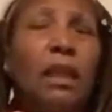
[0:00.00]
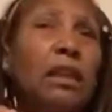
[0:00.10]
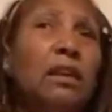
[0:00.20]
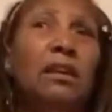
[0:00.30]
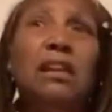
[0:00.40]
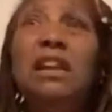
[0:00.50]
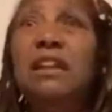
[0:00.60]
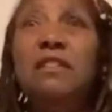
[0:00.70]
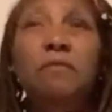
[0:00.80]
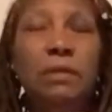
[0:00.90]
Y'all, that
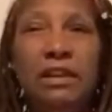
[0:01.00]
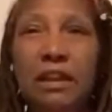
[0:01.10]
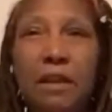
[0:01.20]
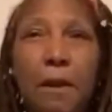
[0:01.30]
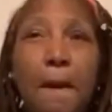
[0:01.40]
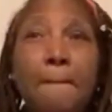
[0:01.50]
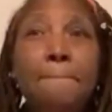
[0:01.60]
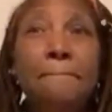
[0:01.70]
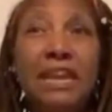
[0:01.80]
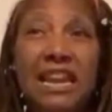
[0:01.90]
hadn't been there
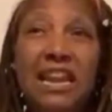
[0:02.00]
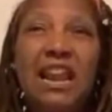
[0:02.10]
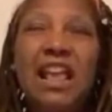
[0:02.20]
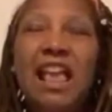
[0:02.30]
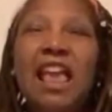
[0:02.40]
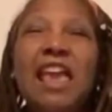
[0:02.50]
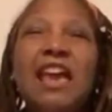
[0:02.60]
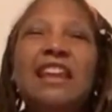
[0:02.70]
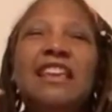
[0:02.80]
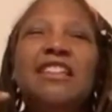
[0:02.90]
a minute,
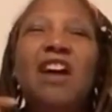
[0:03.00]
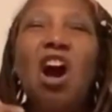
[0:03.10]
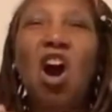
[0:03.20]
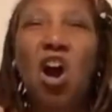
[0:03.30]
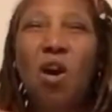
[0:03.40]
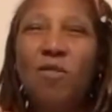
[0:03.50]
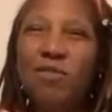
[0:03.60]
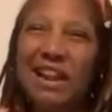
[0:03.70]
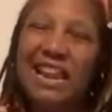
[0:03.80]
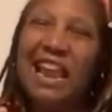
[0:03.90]
and it
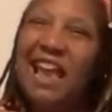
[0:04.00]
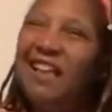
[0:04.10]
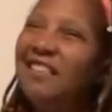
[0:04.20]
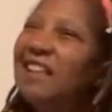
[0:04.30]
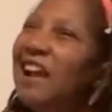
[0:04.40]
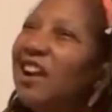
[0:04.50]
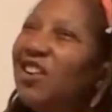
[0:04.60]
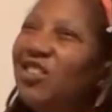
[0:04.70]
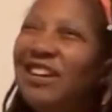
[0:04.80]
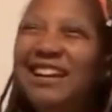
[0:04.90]
already has that
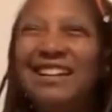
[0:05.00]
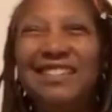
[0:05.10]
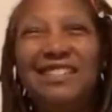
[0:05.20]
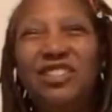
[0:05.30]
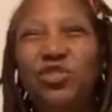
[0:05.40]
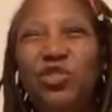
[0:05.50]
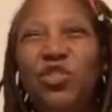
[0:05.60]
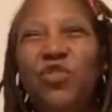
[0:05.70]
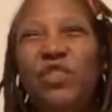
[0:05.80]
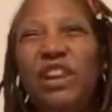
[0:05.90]
great
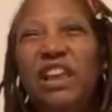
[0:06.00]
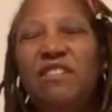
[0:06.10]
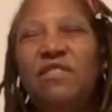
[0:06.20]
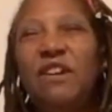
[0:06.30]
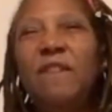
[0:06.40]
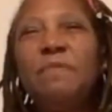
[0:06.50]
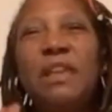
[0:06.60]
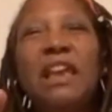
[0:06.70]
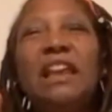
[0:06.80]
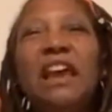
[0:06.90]
citrus flavor.
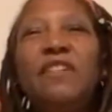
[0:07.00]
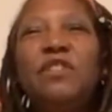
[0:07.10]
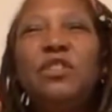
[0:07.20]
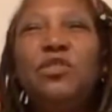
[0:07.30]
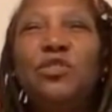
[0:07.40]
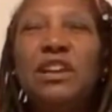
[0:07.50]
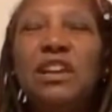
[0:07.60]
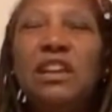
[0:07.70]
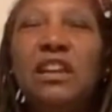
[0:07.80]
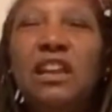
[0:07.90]
And after you drink
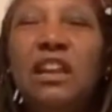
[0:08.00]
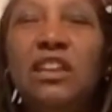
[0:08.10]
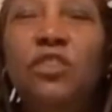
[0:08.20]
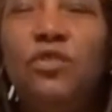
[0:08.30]
it, you